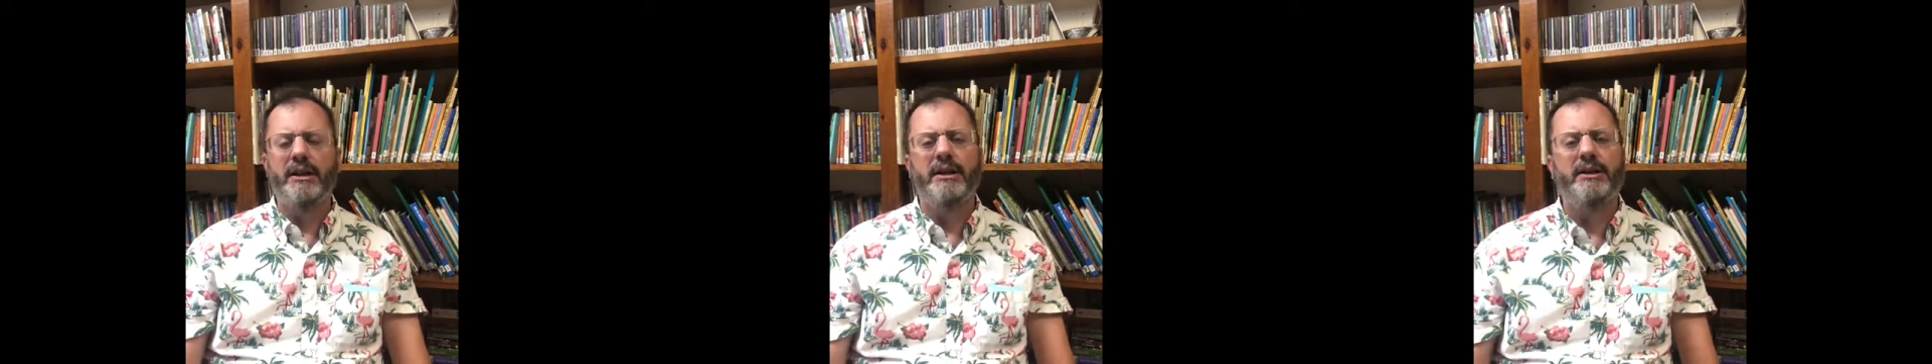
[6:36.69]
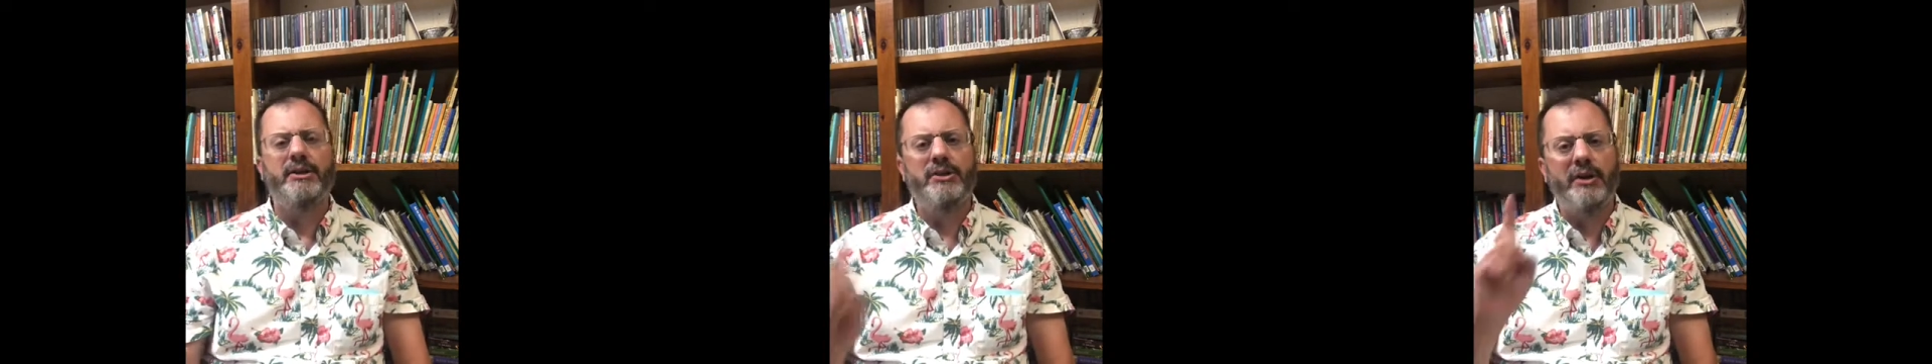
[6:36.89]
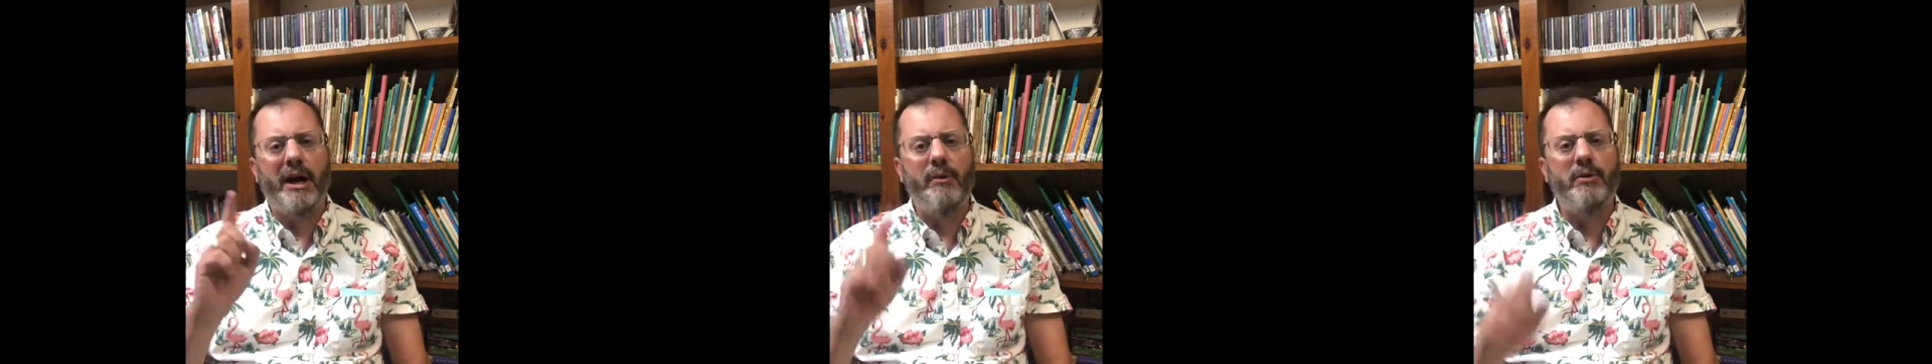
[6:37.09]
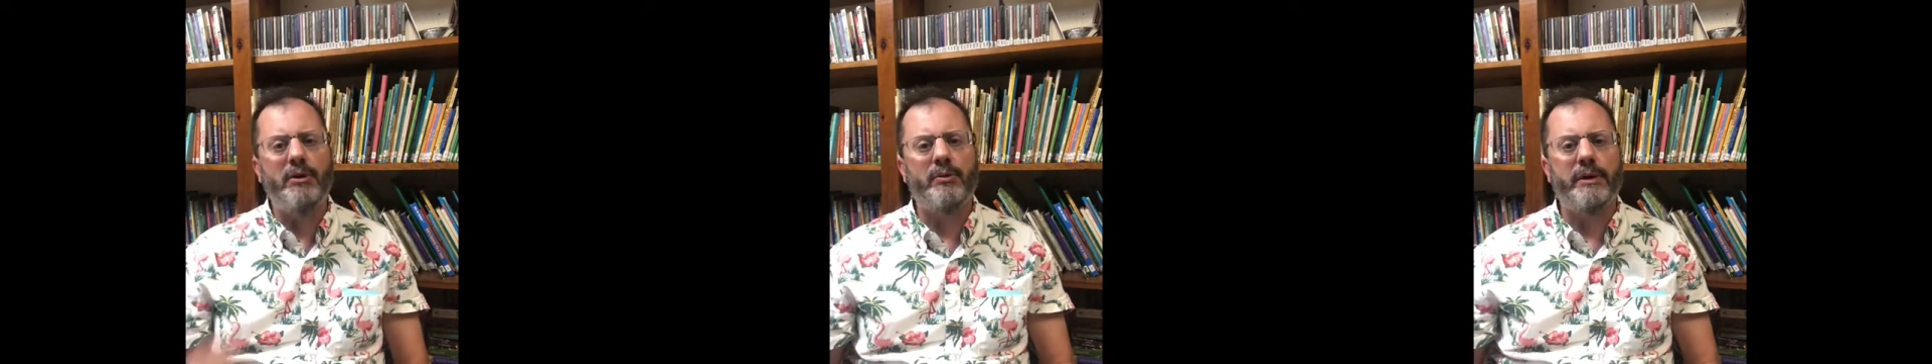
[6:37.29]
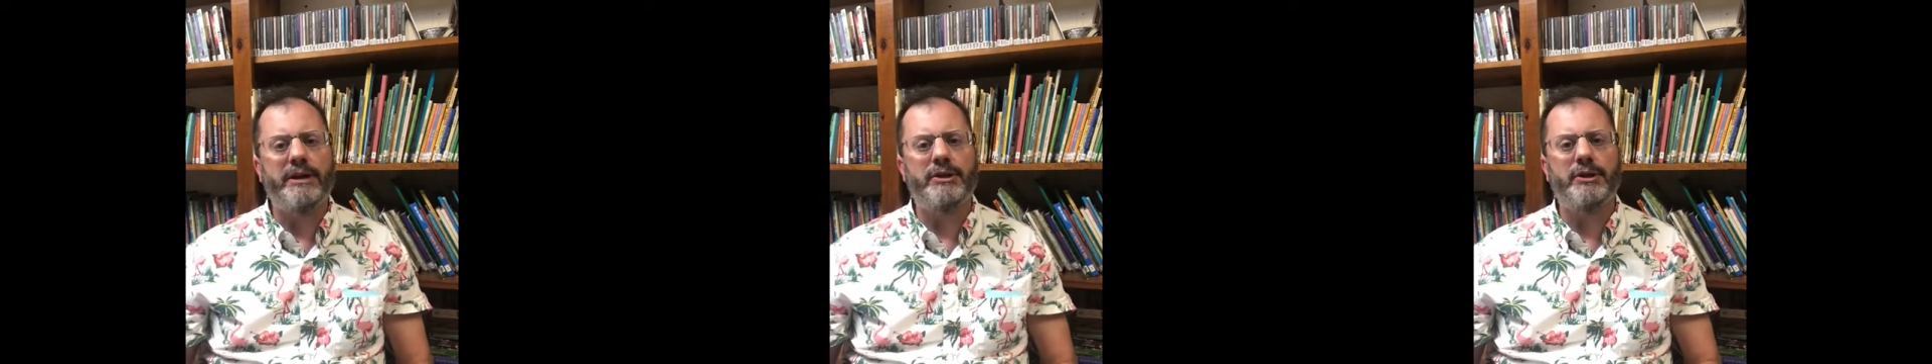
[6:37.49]
And so I want
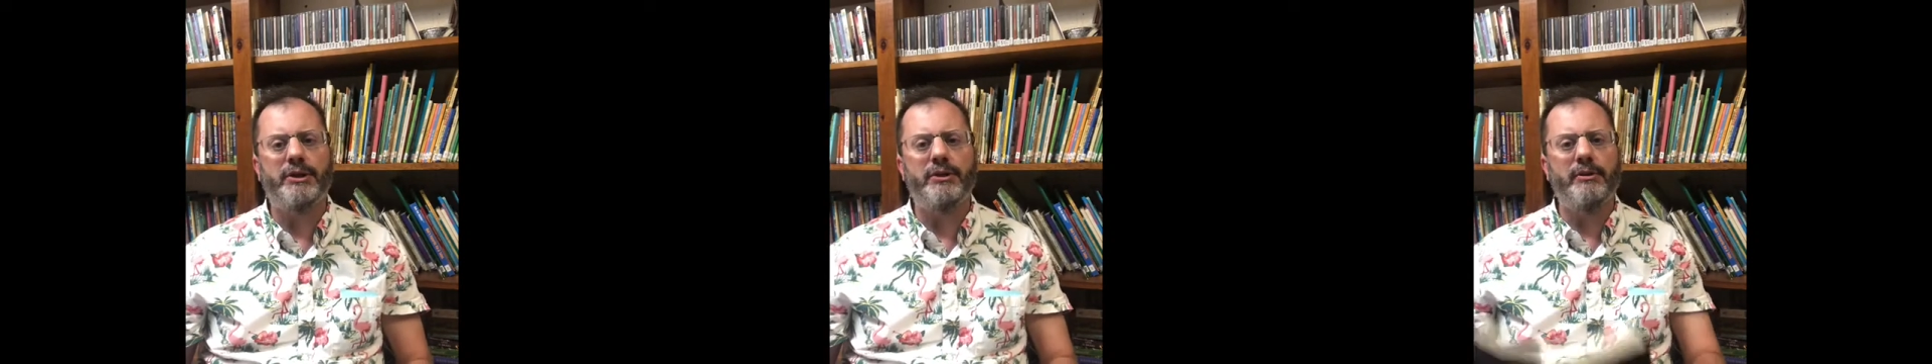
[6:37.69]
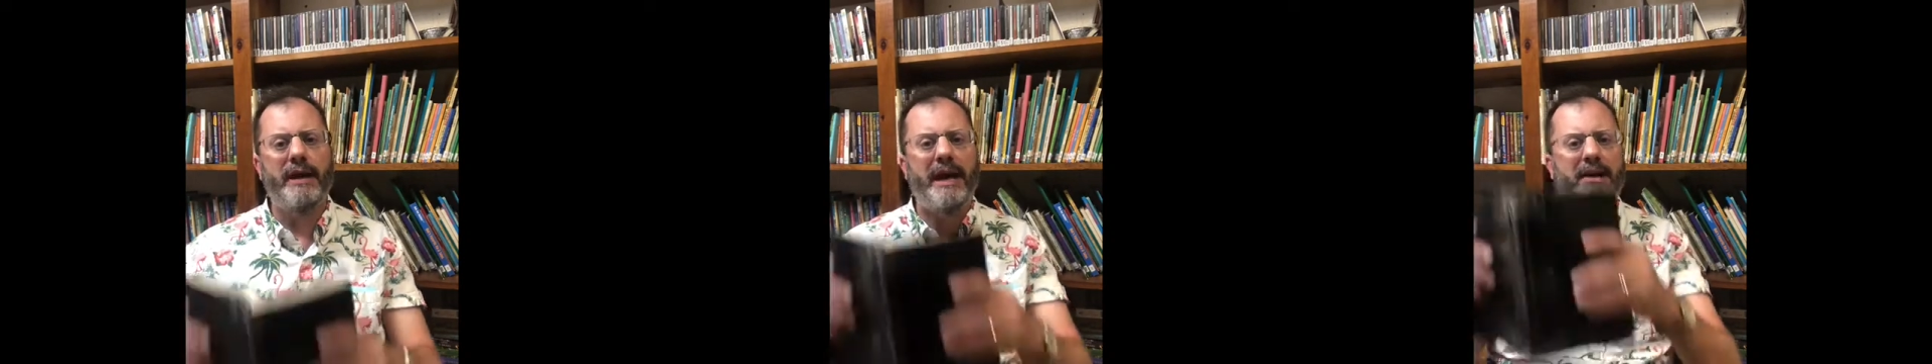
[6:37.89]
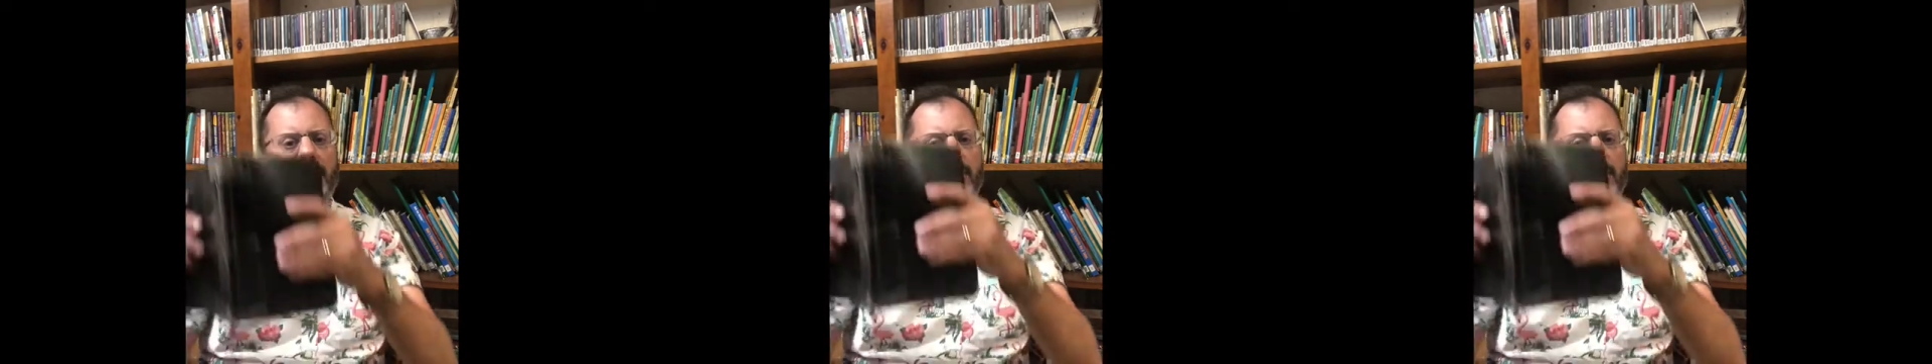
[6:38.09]
to read to you out